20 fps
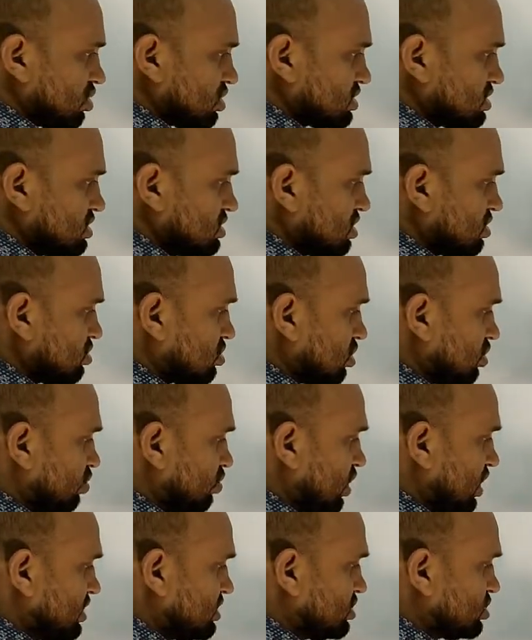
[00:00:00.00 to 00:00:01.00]
oxygen
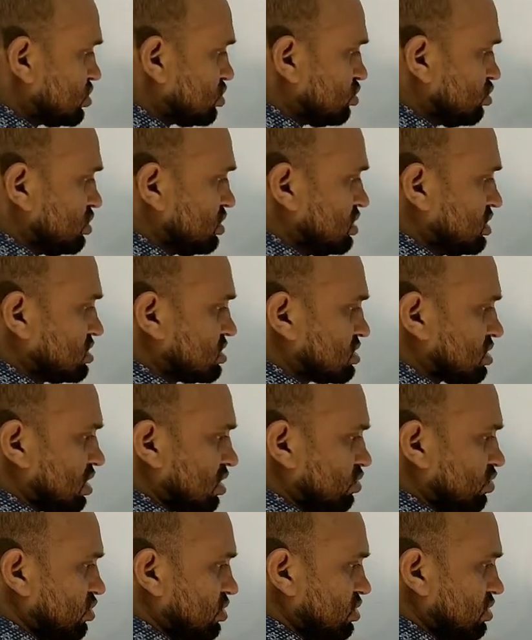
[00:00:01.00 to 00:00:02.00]
combines with this
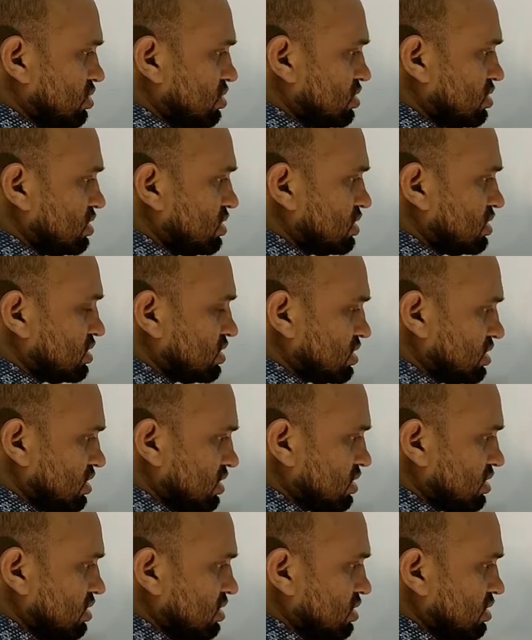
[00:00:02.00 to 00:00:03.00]
carbon,
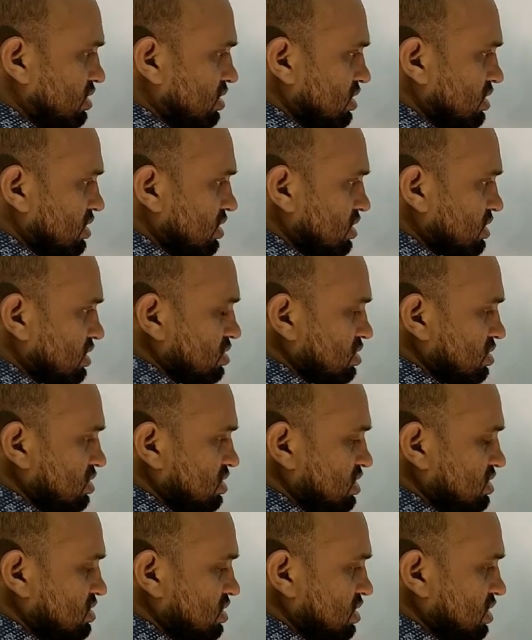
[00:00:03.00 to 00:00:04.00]
then
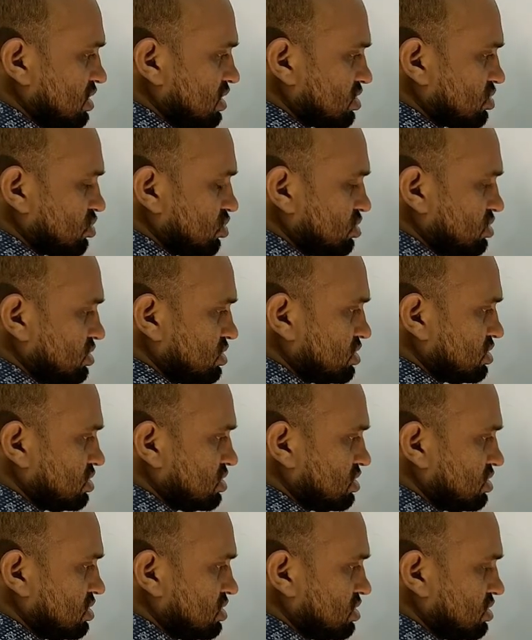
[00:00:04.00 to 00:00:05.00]
these electrons,